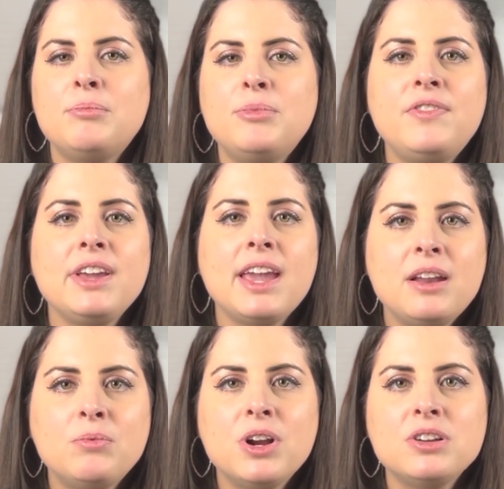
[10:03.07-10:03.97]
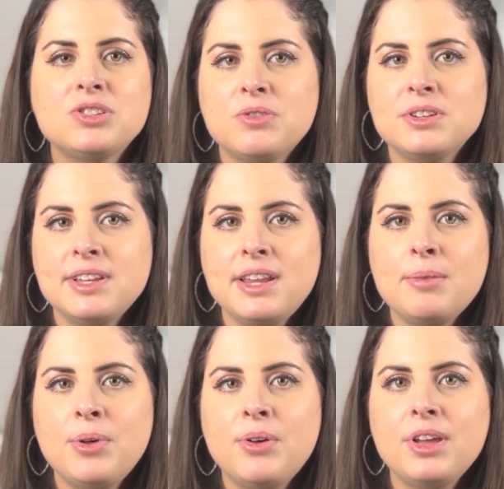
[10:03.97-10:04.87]
moving inwards towards the
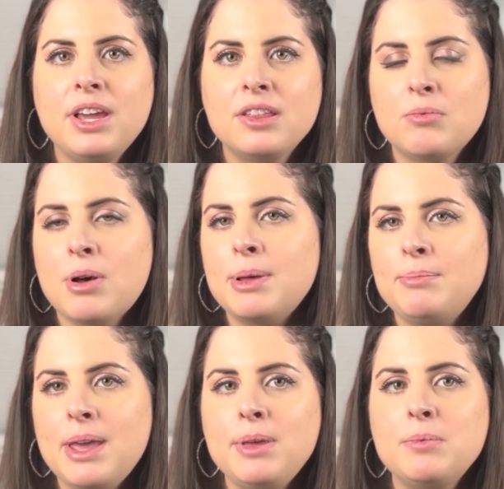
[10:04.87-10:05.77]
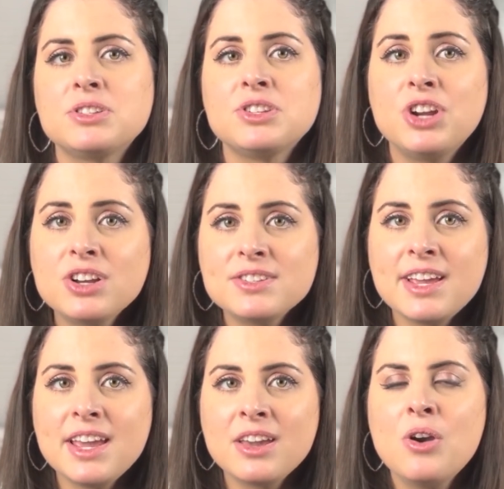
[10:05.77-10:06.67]
nipple, either while my baby was
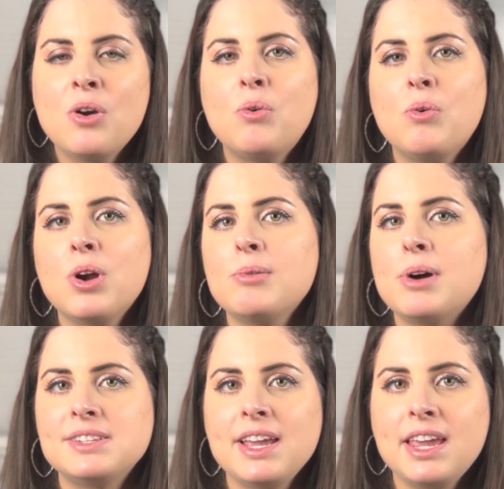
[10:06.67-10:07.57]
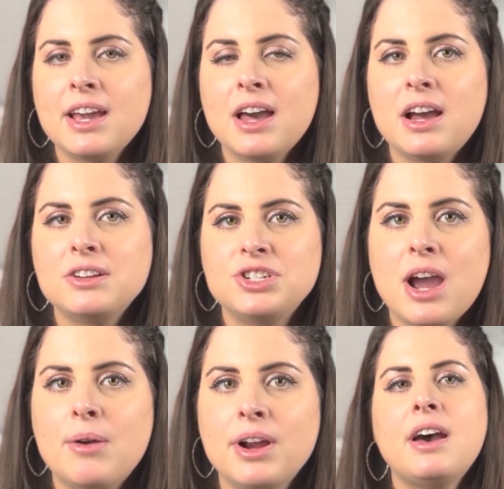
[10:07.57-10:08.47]
nursing or while taking a hot
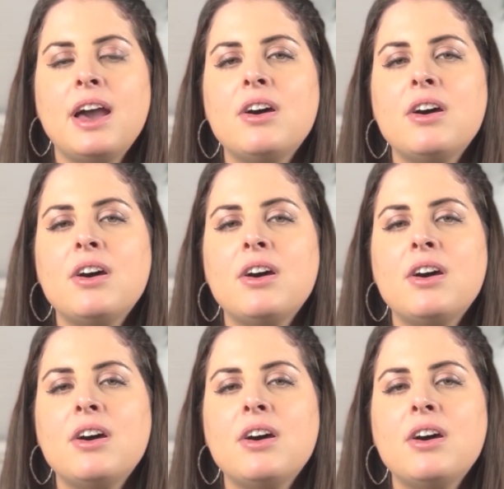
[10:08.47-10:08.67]
shower. I